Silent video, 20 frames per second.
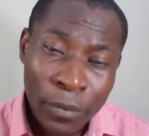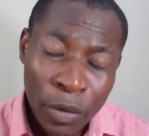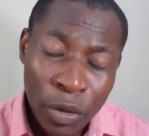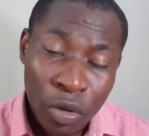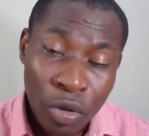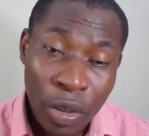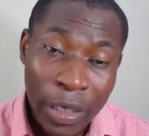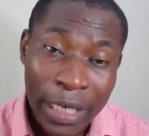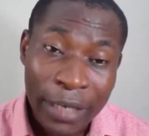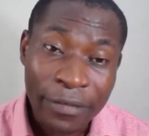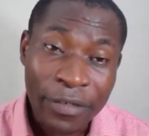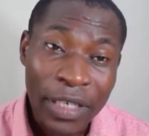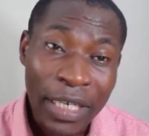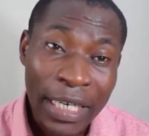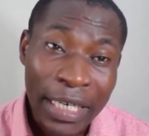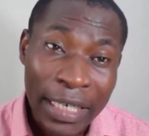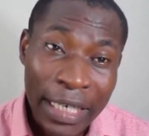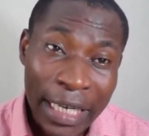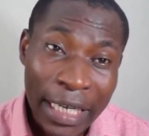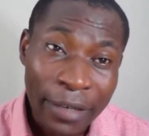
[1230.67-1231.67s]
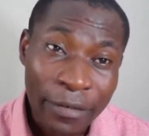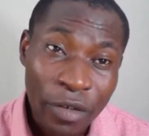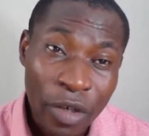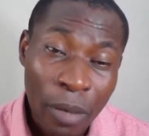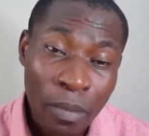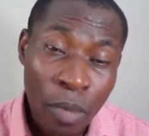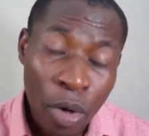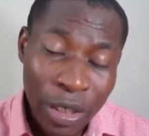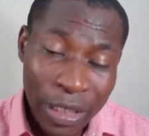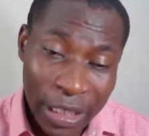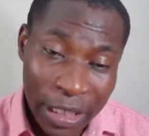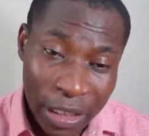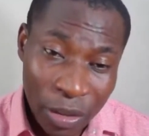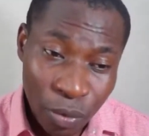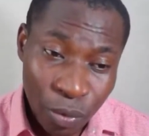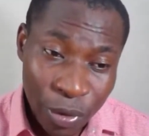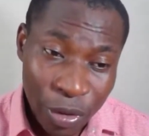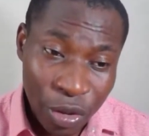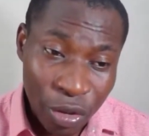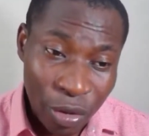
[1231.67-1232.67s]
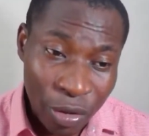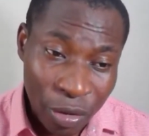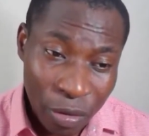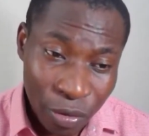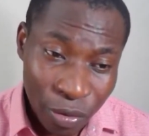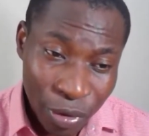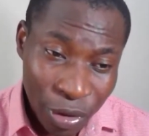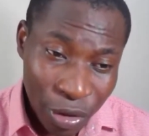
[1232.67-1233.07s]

You know, if you're modest with your